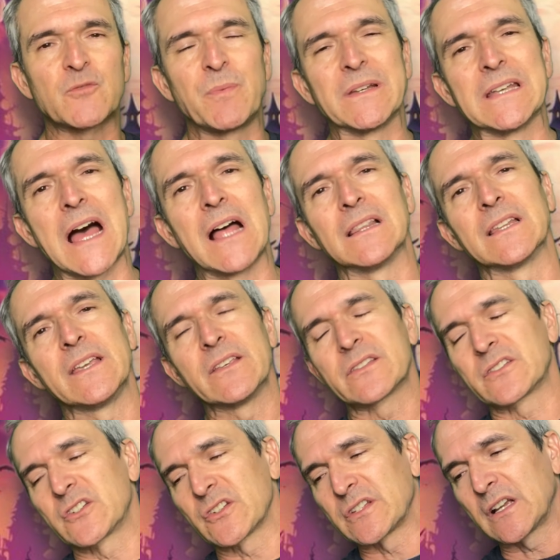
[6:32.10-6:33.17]
but not least,
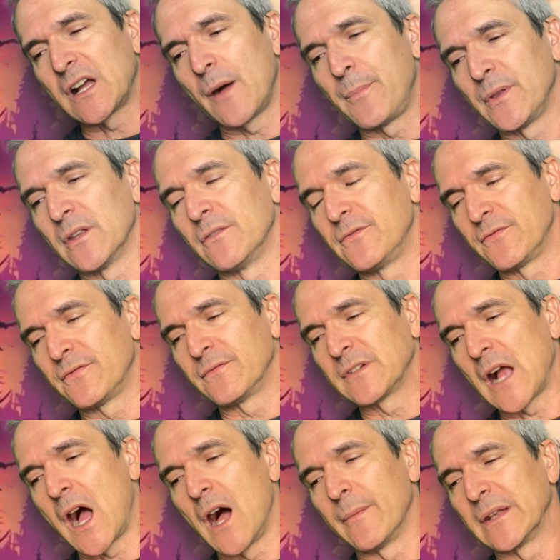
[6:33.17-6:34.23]
just a couple of
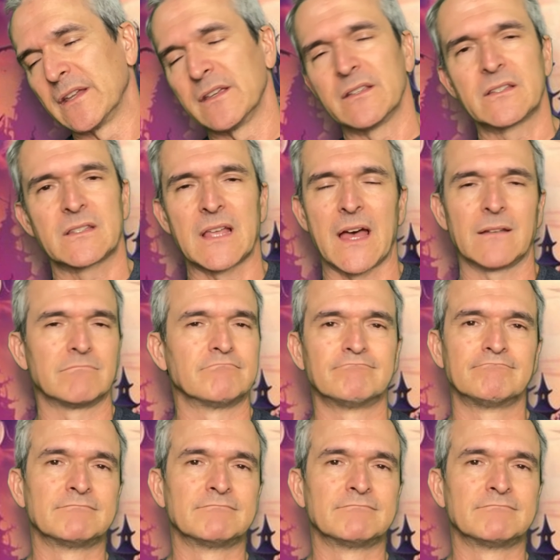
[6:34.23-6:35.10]
comedies that